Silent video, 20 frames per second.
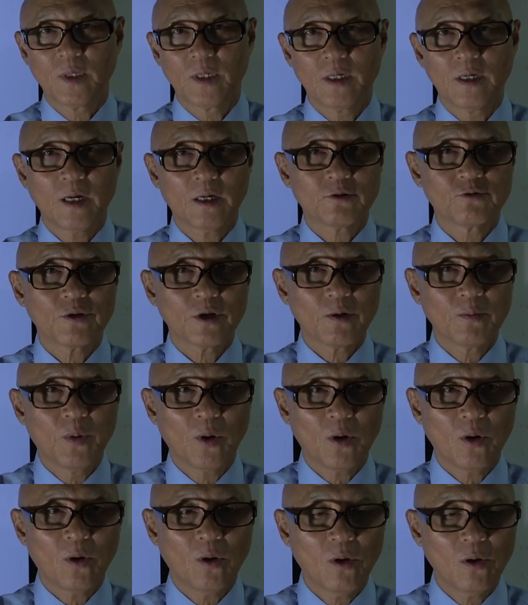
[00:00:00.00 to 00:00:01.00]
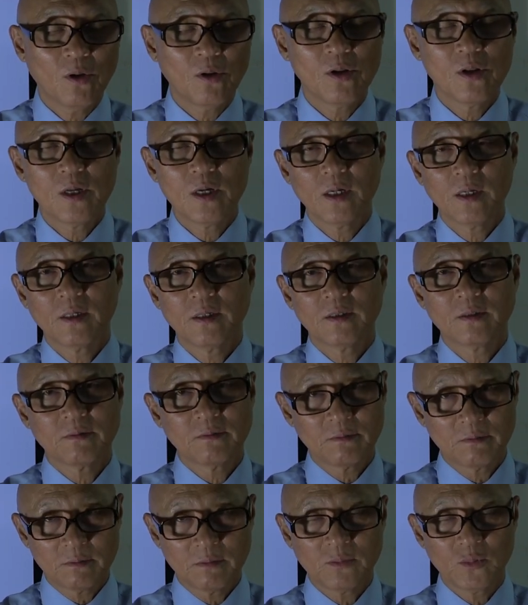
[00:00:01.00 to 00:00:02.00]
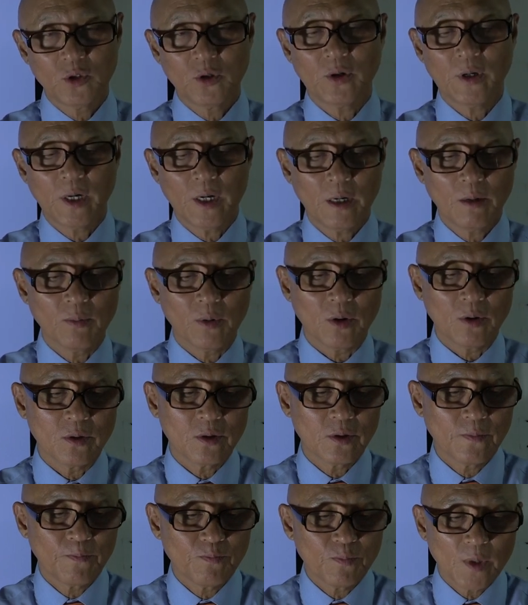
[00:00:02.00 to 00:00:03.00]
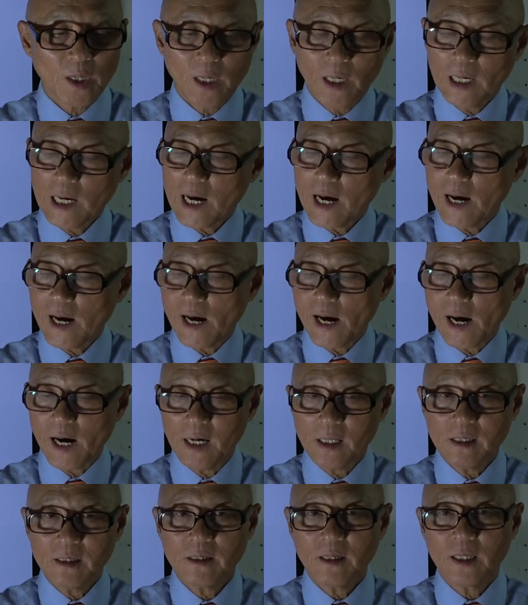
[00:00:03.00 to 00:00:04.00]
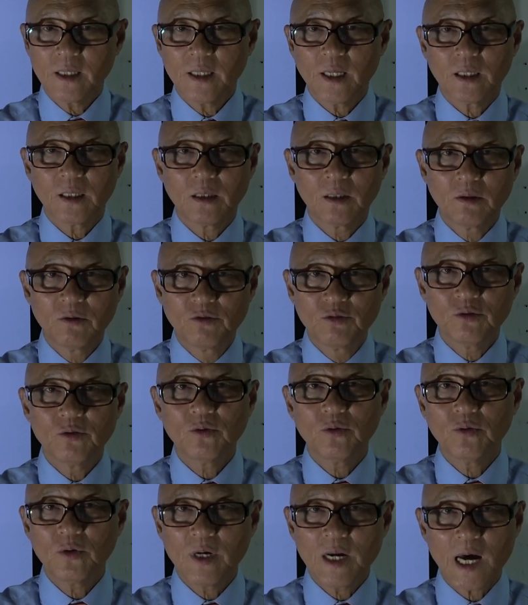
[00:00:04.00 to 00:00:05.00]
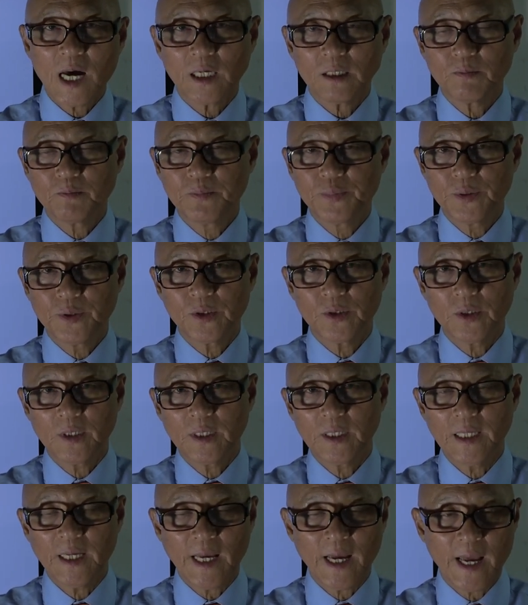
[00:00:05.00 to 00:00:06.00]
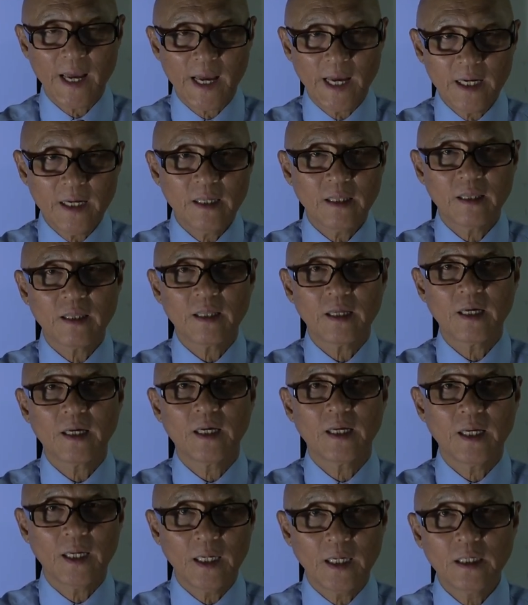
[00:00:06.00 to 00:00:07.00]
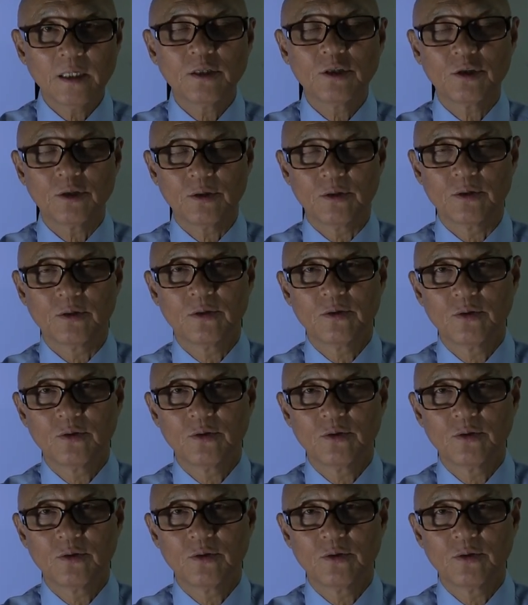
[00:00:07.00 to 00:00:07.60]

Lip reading: Electric pole, your elbow. Other than that, do not put anything into